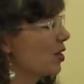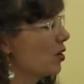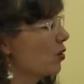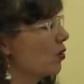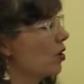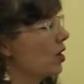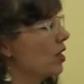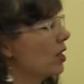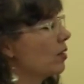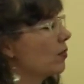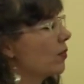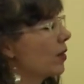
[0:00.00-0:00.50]

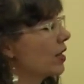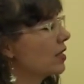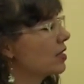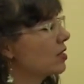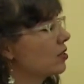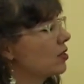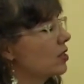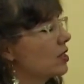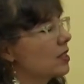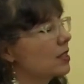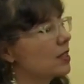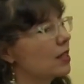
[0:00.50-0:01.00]
One of my
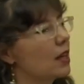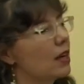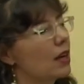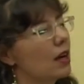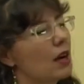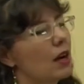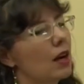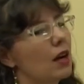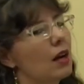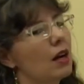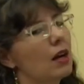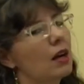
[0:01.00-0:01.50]
students said,
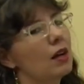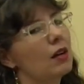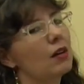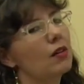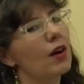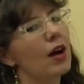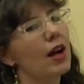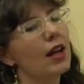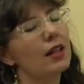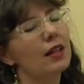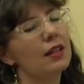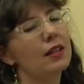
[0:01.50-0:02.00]

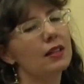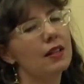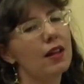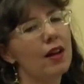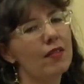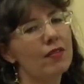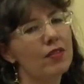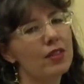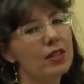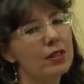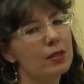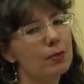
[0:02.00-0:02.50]
oh, I
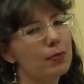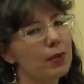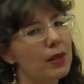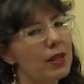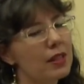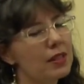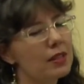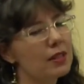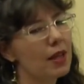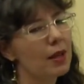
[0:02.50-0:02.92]
love this piece.